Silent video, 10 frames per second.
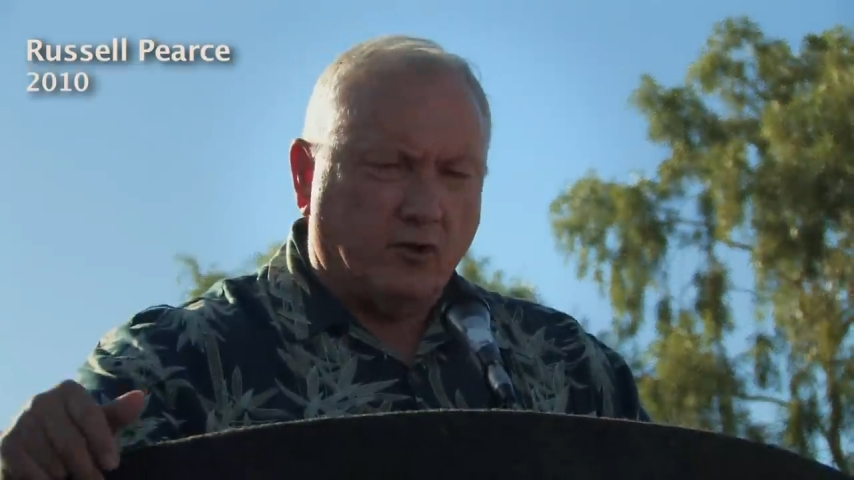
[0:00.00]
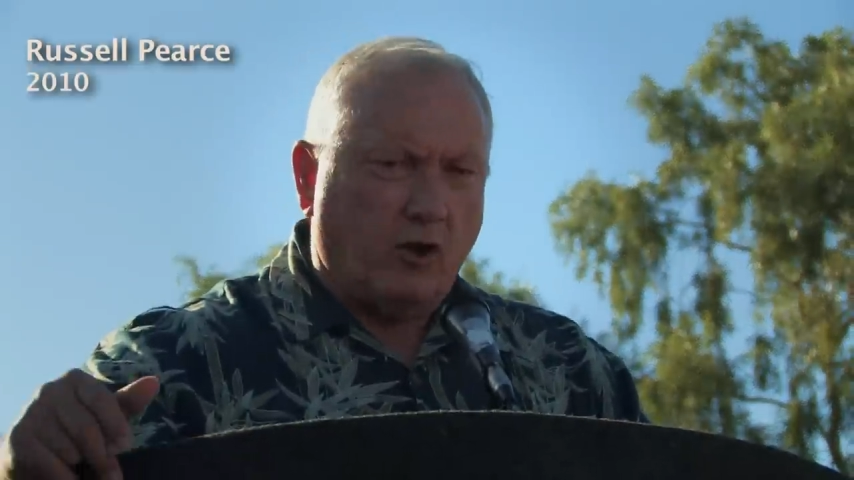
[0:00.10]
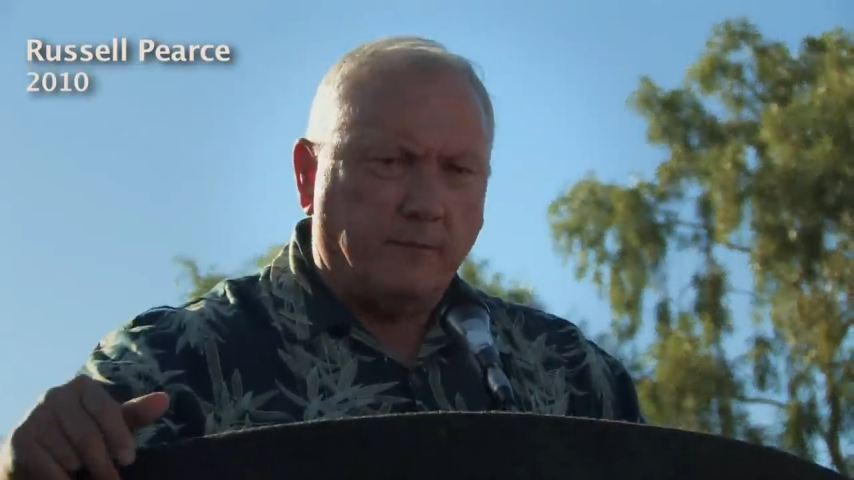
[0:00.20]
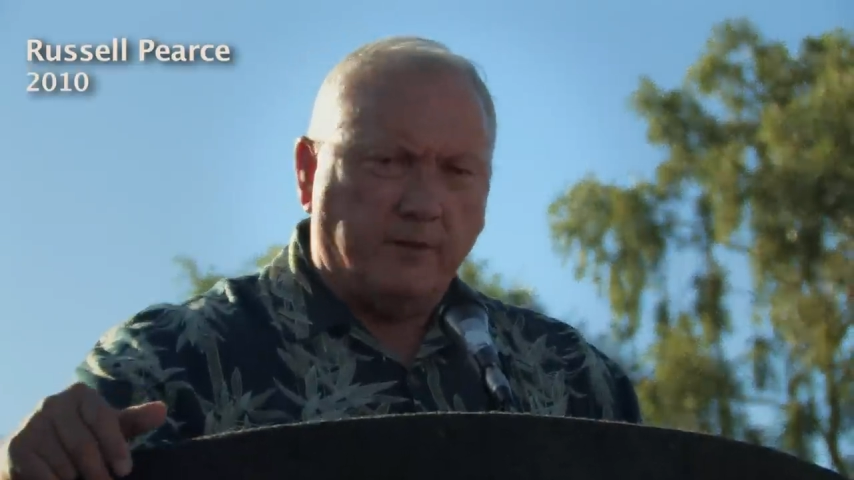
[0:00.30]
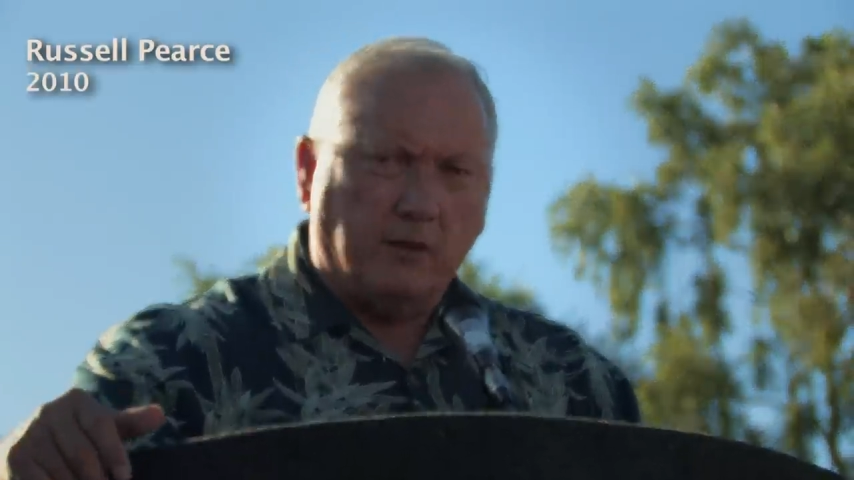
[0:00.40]
there
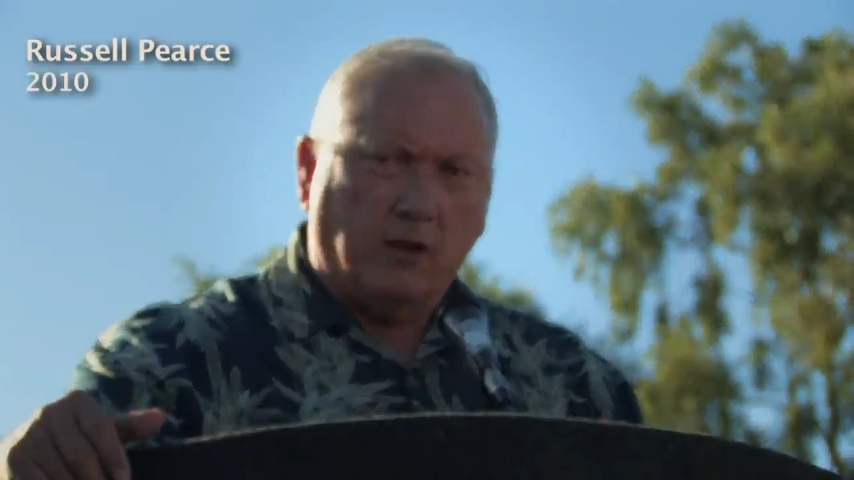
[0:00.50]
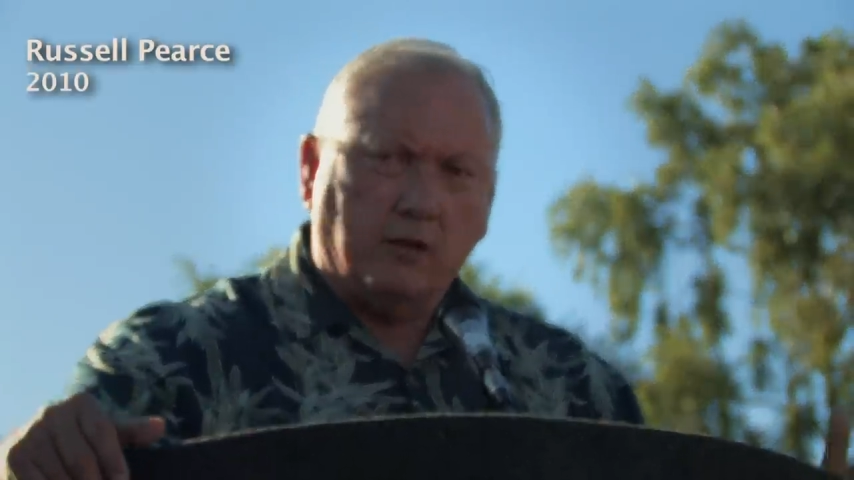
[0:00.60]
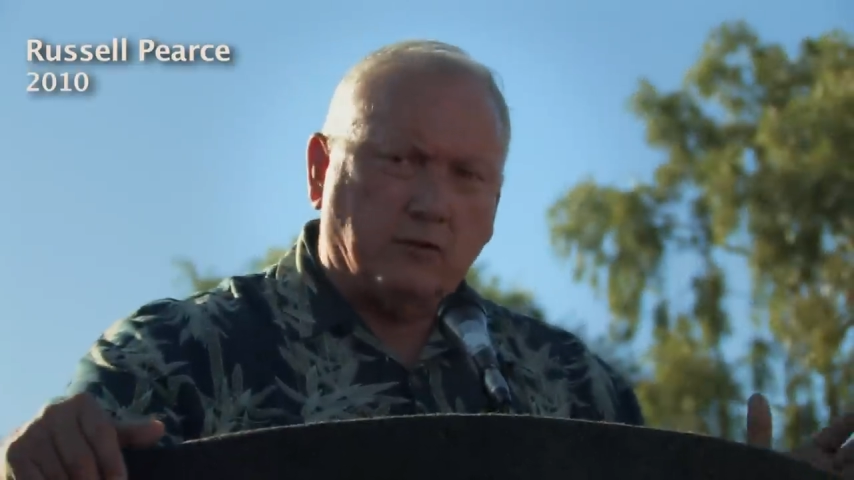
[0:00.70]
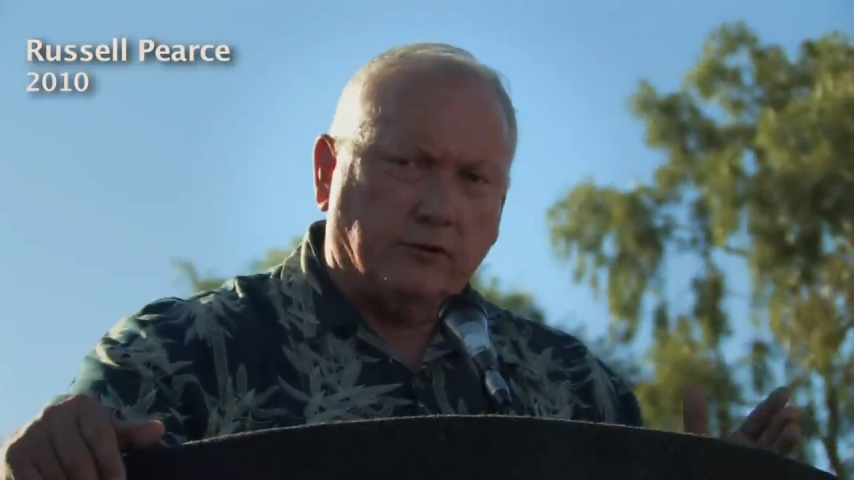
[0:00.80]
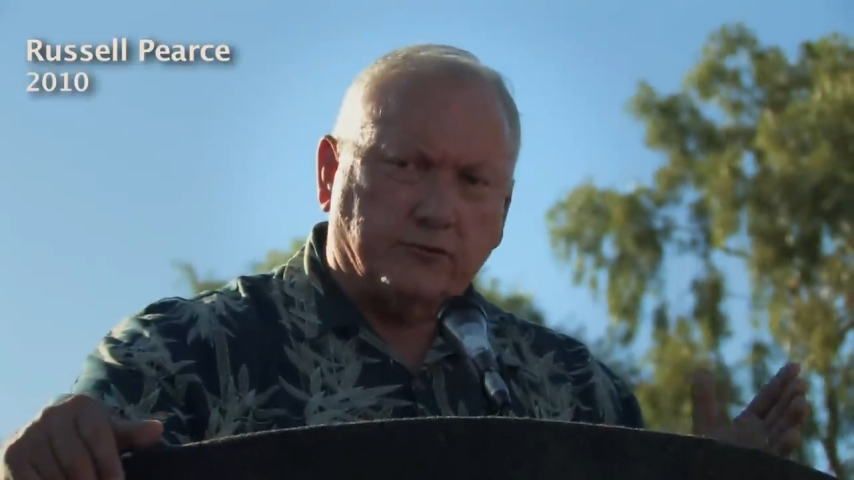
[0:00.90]
ought to be a
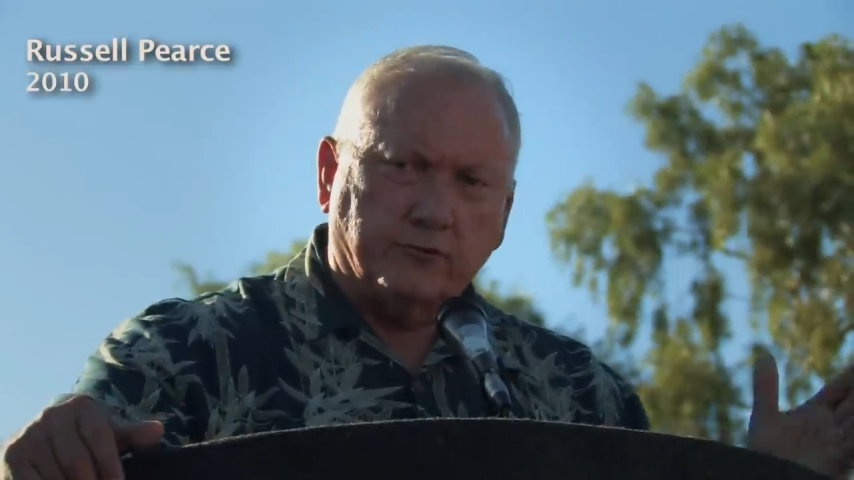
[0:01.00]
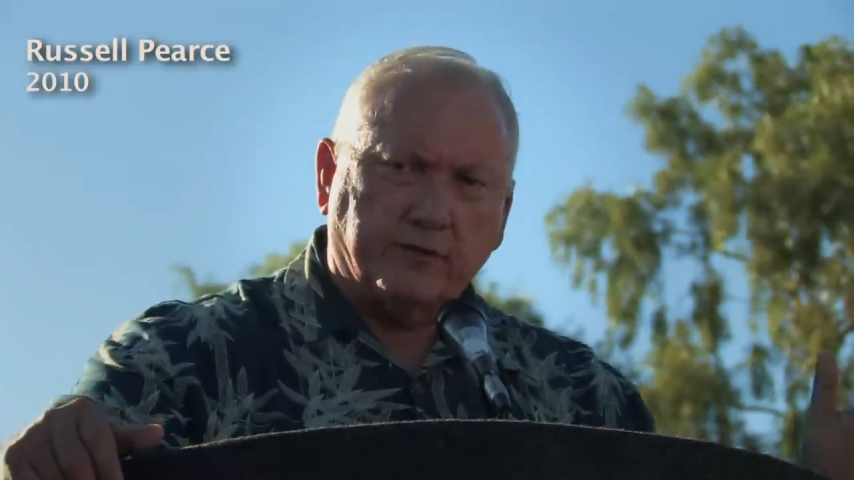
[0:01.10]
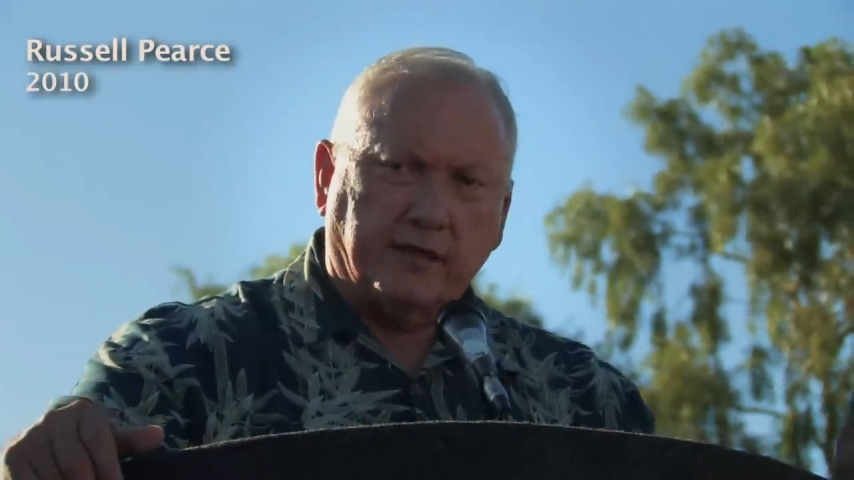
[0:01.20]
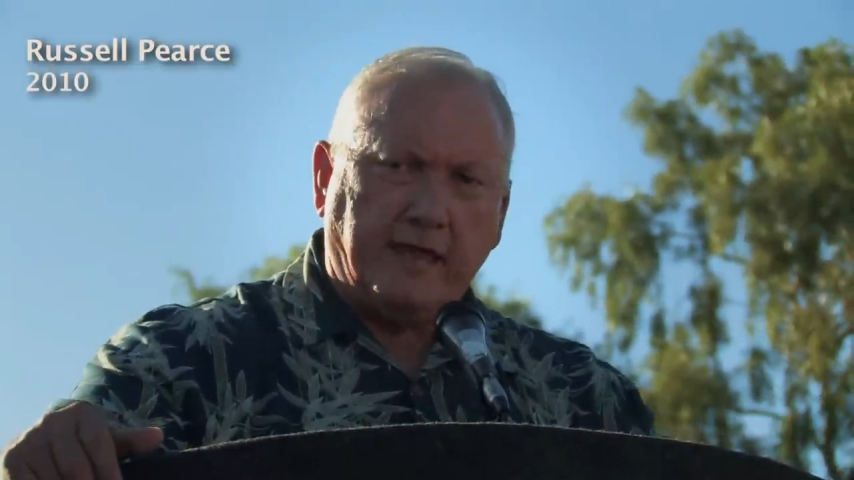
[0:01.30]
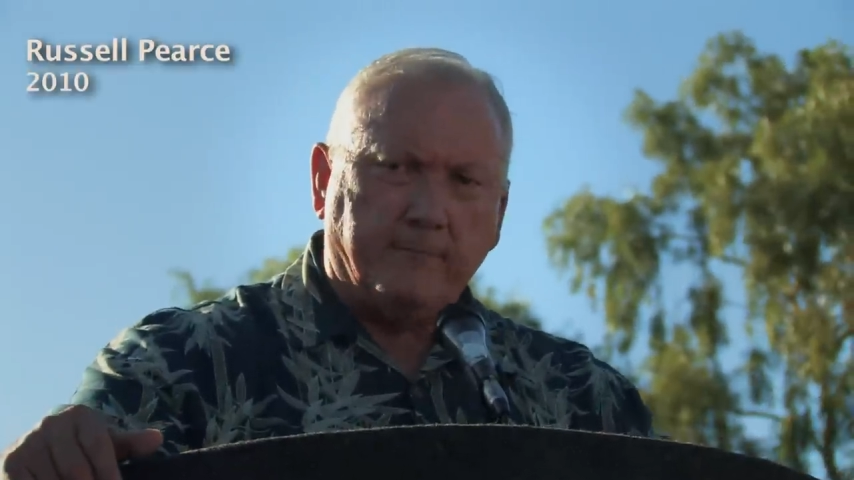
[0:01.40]
law called
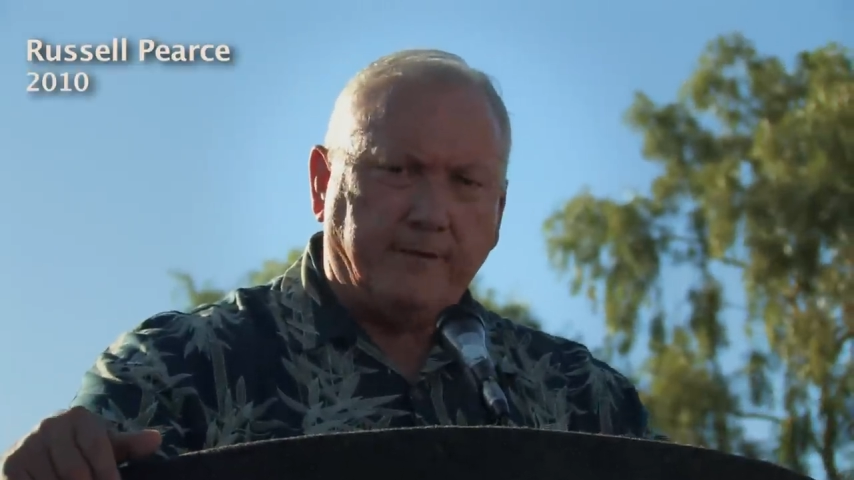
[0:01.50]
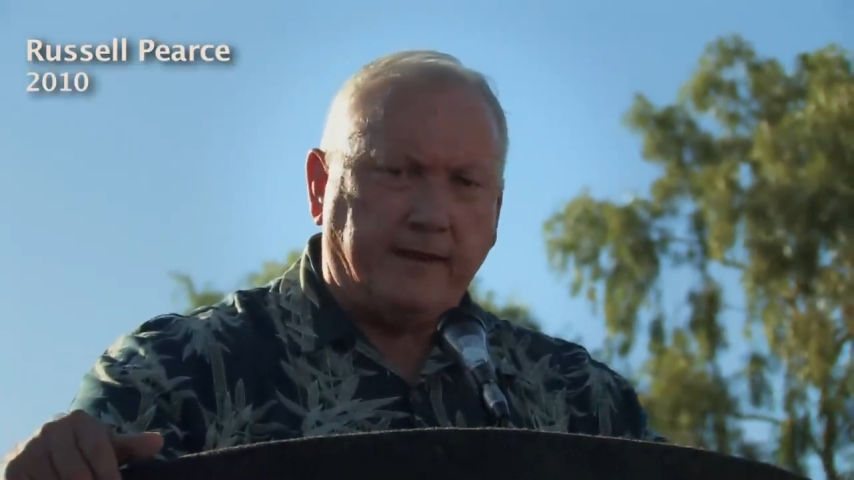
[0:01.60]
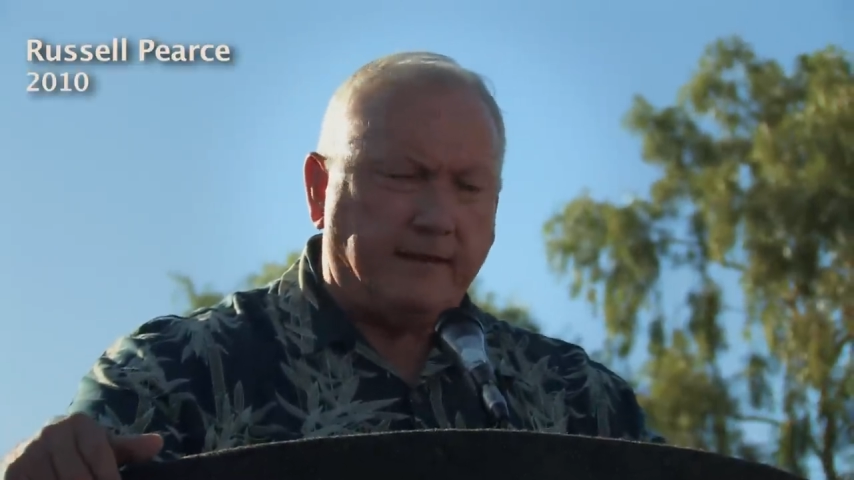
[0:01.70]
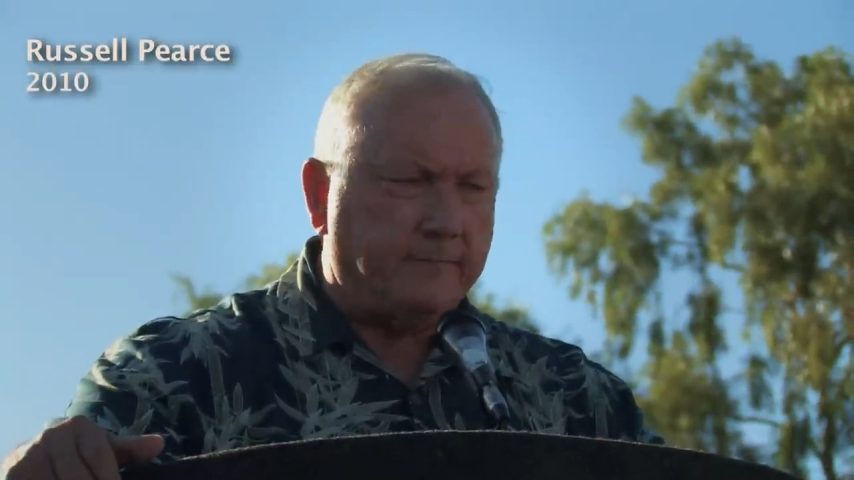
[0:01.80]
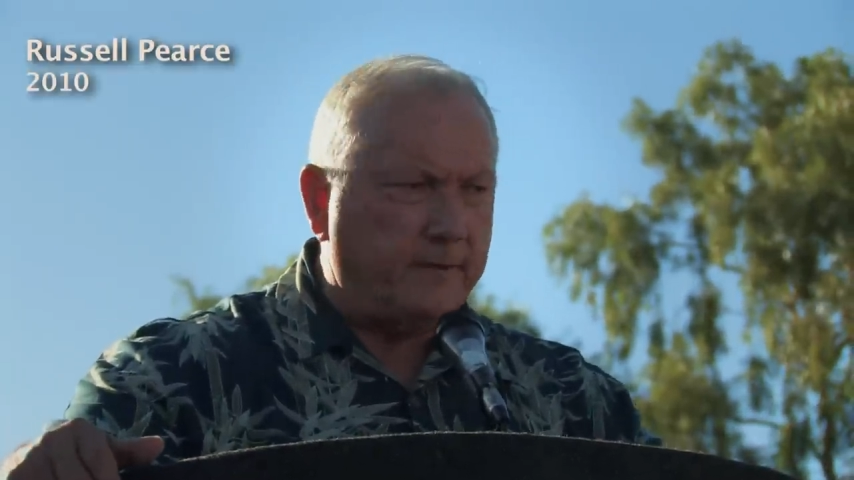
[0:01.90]
truth in campaigning.